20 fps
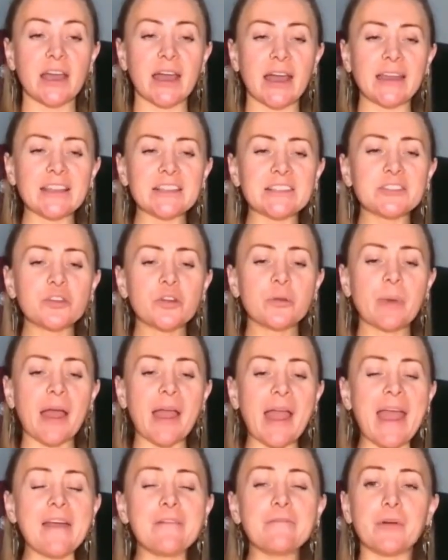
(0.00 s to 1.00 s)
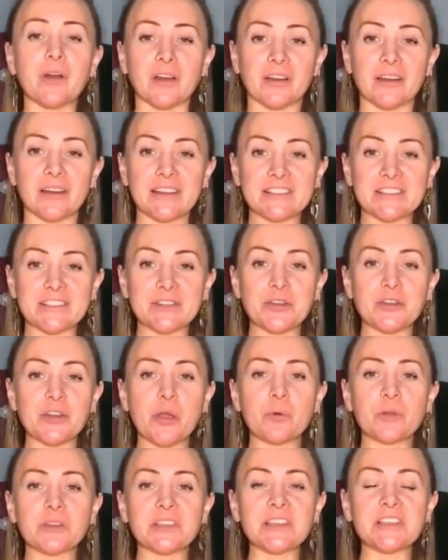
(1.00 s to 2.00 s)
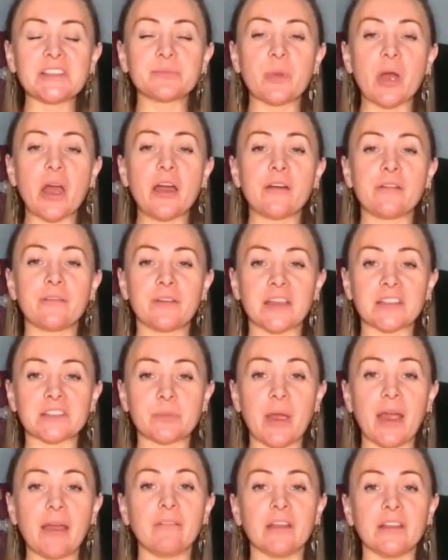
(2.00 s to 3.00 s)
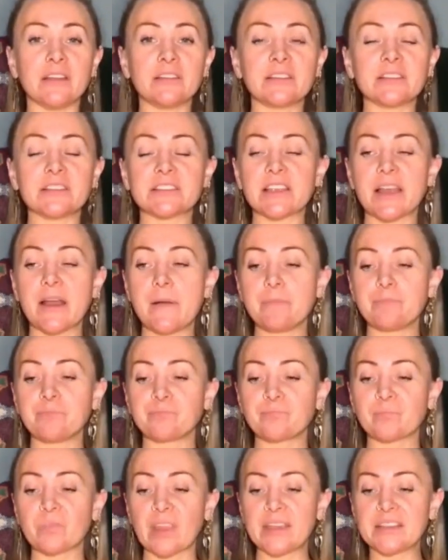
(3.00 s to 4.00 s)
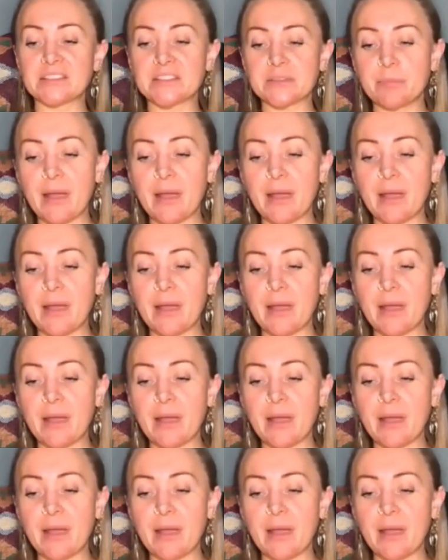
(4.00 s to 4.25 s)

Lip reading: and it's not about ever, it's not, no one needs perfect parents. It's